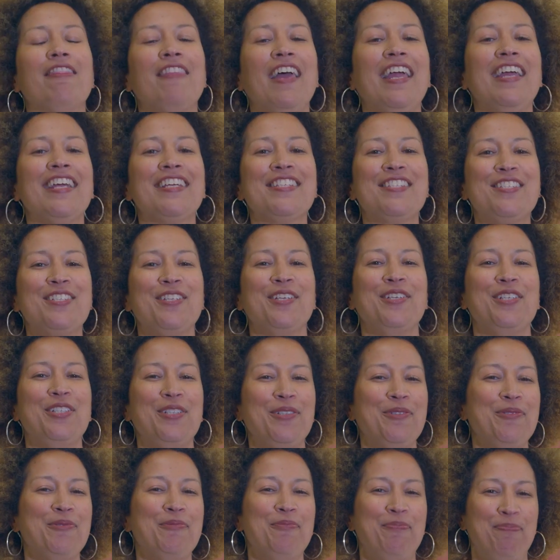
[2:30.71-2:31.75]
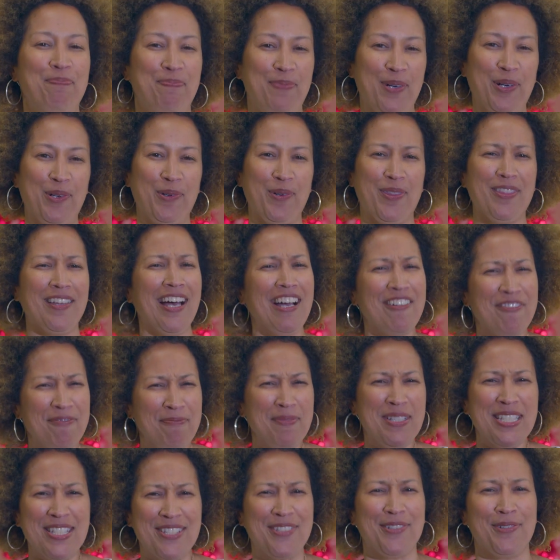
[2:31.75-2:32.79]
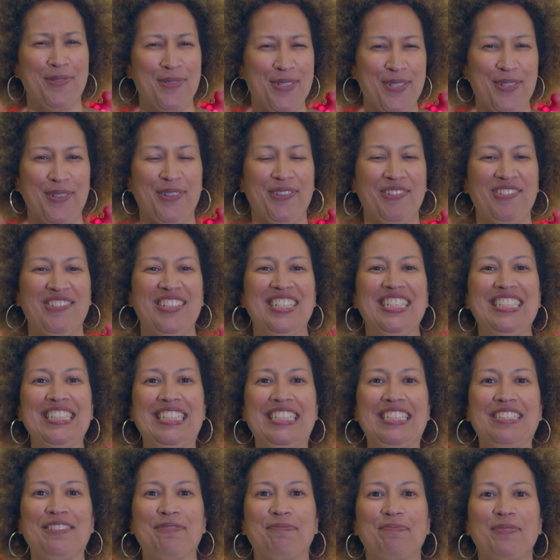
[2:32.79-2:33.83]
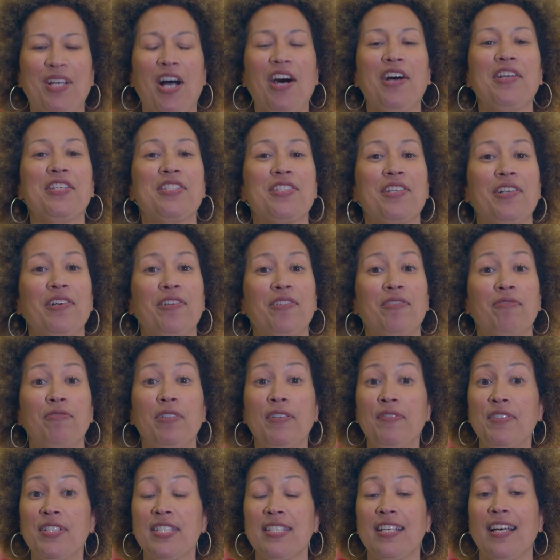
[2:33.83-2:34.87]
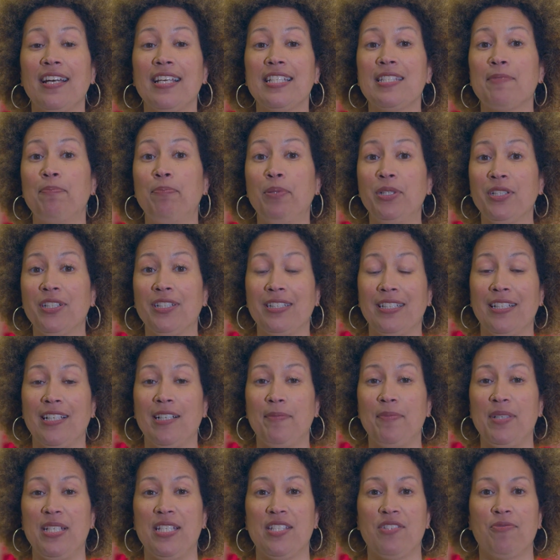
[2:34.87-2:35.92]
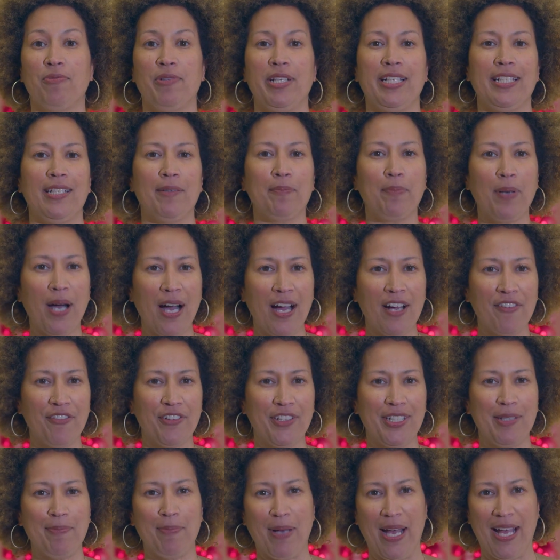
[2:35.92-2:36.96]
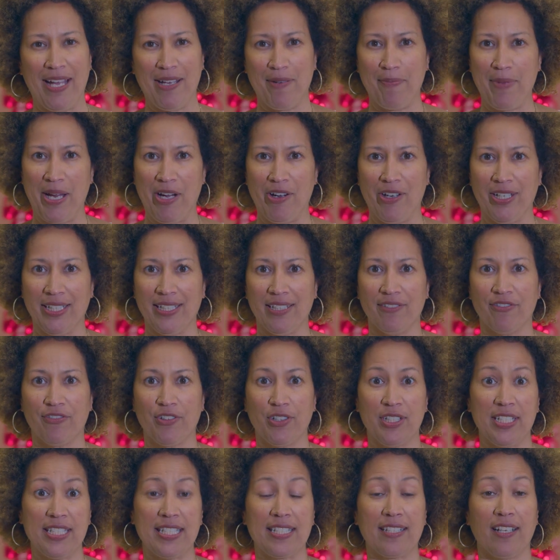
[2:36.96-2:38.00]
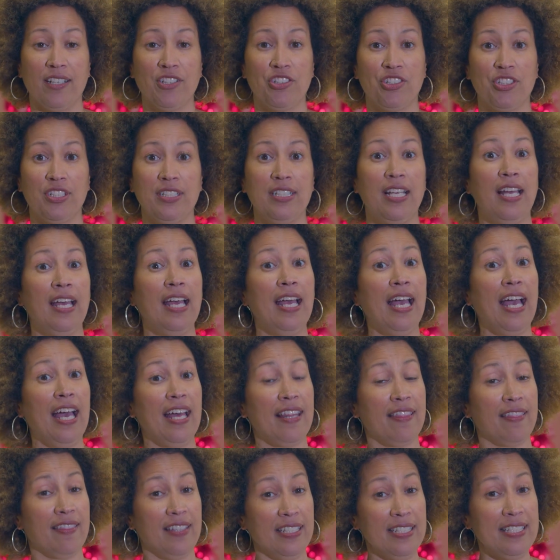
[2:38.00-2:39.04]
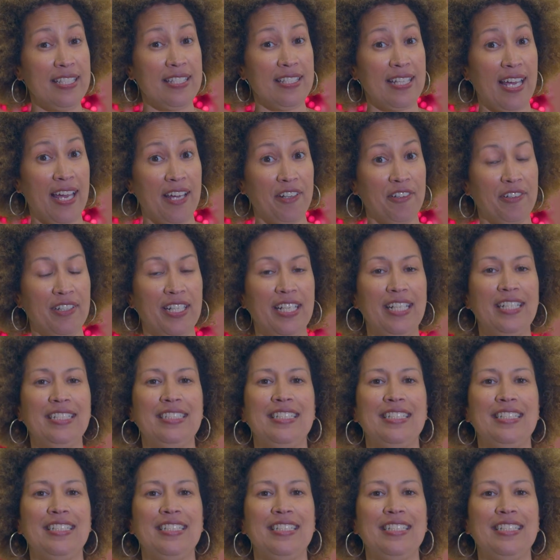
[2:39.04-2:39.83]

Thanks to you both. I've missed you two. Also, Riverside's book club is reading Poverty by America for discussion at this Saturday,